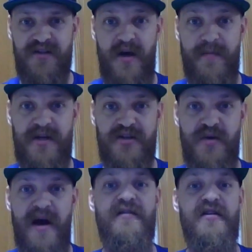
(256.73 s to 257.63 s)
So that means
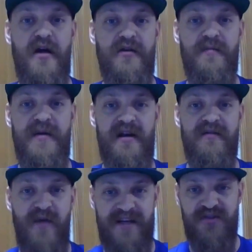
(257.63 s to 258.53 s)
you have another beat
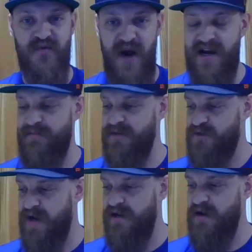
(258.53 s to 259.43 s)
of rest right in
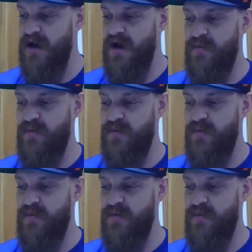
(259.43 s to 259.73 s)
between.